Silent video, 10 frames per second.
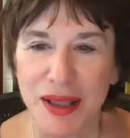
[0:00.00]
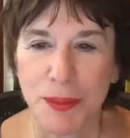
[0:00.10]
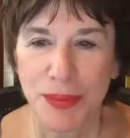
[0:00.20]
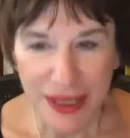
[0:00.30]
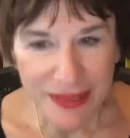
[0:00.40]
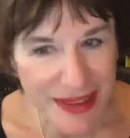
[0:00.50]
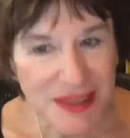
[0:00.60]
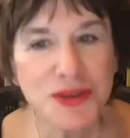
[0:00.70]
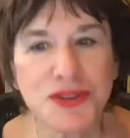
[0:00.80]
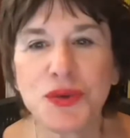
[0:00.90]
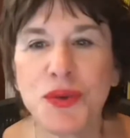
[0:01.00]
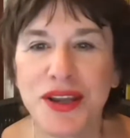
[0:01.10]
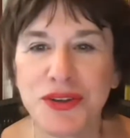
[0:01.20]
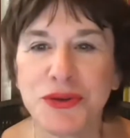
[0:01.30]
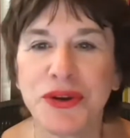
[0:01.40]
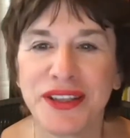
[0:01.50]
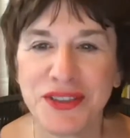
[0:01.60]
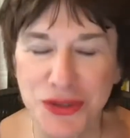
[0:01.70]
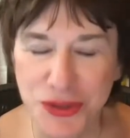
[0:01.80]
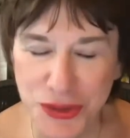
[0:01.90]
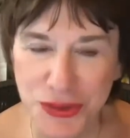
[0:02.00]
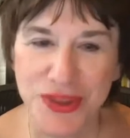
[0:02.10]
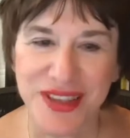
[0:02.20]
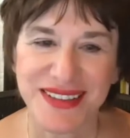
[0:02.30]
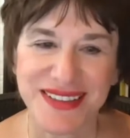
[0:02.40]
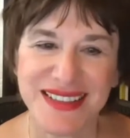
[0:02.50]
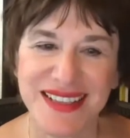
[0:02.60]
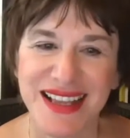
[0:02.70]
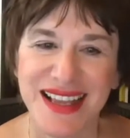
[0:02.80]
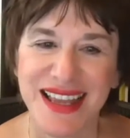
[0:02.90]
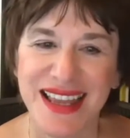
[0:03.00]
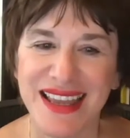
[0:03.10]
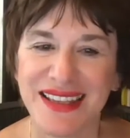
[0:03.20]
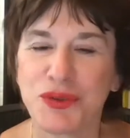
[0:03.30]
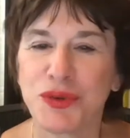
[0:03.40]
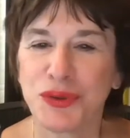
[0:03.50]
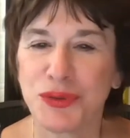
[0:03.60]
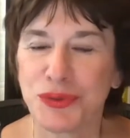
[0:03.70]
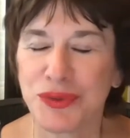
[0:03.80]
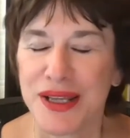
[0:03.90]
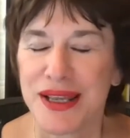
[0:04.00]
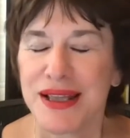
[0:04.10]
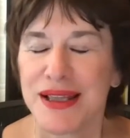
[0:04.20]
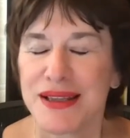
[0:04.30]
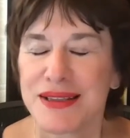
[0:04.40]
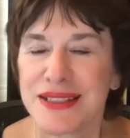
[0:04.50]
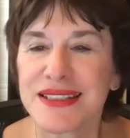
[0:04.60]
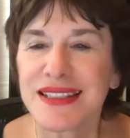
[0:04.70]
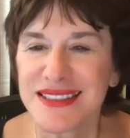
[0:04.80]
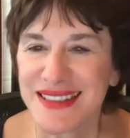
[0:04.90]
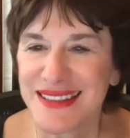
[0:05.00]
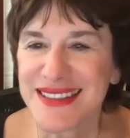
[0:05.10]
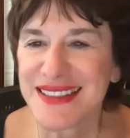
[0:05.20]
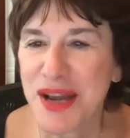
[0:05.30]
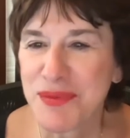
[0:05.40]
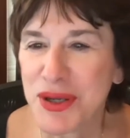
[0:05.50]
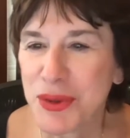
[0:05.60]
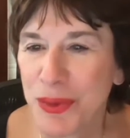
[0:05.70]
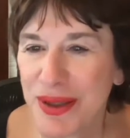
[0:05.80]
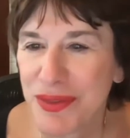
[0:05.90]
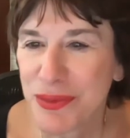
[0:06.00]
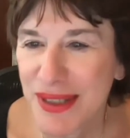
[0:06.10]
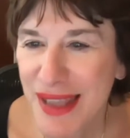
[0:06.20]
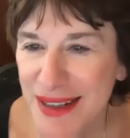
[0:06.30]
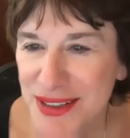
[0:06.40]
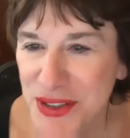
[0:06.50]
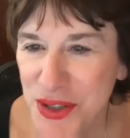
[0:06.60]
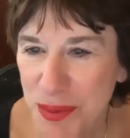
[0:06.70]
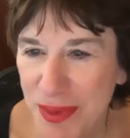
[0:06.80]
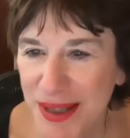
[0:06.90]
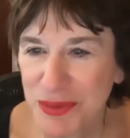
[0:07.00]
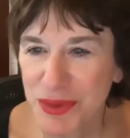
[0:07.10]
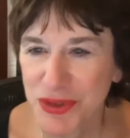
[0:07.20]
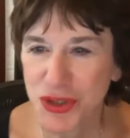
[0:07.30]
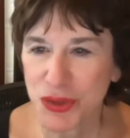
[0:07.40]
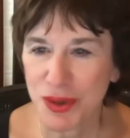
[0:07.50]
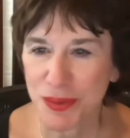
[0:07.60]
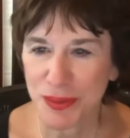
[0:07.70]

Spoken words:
But I think there's a way you can do this. And we're discussing this topic with relaxing your mind with short